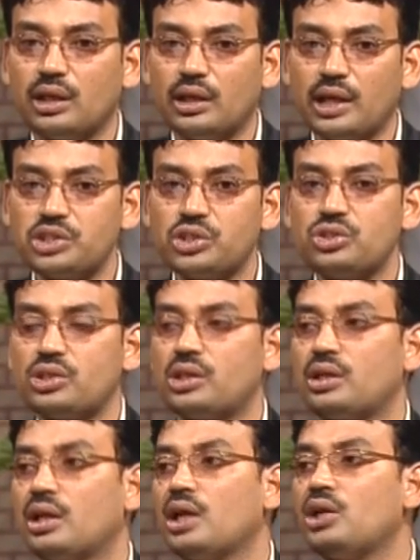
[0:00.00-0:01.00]

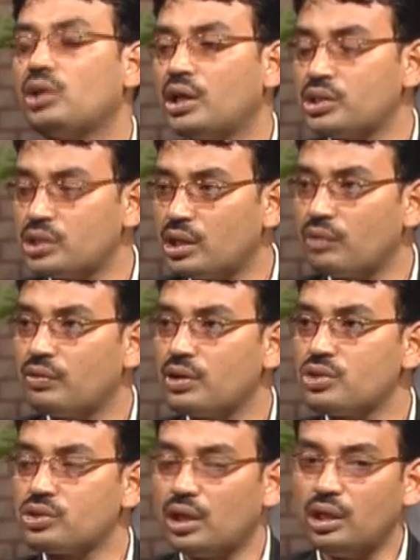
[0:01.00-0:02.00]
extension education
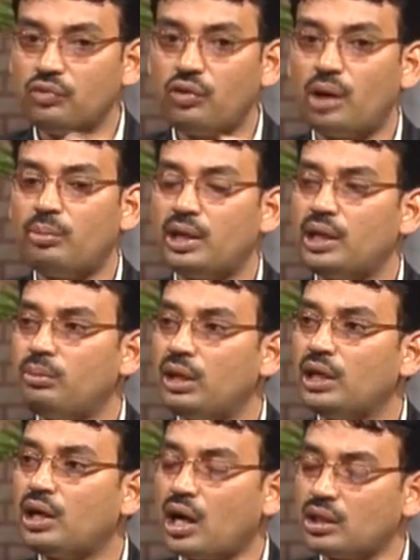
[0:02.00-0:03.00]
efforts informally
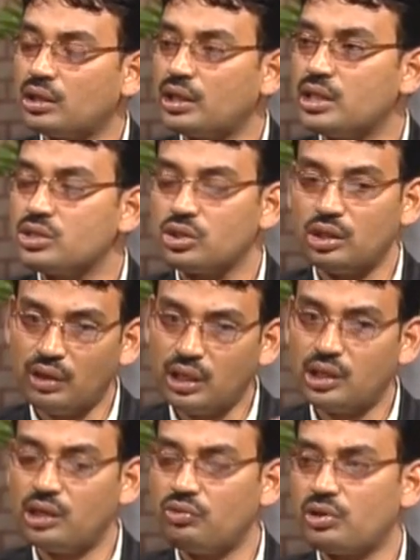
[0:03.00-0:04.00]
being organized even
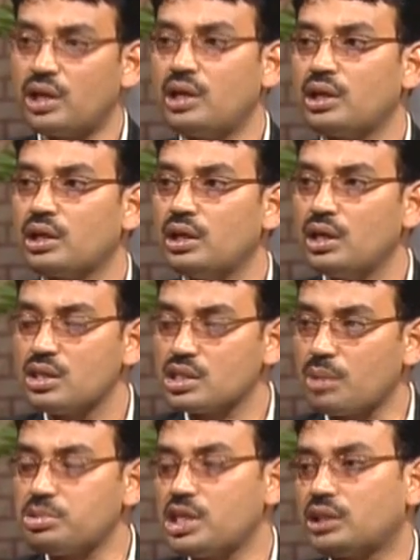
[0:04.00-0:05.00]
in different
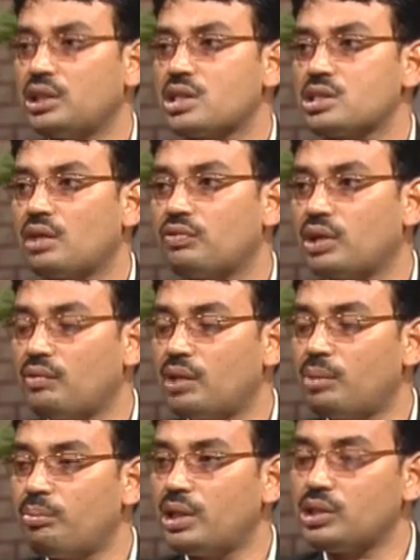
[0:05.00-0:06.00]
subsectors of
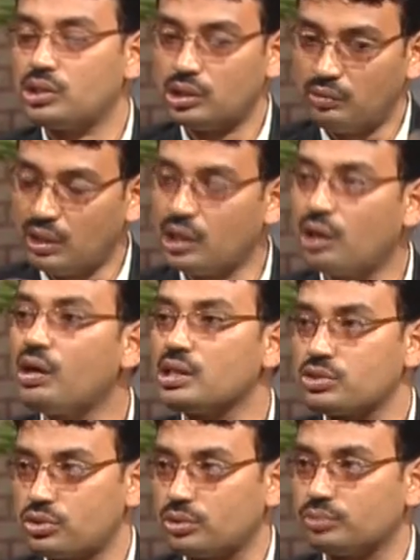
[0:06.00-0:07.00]
development even now also.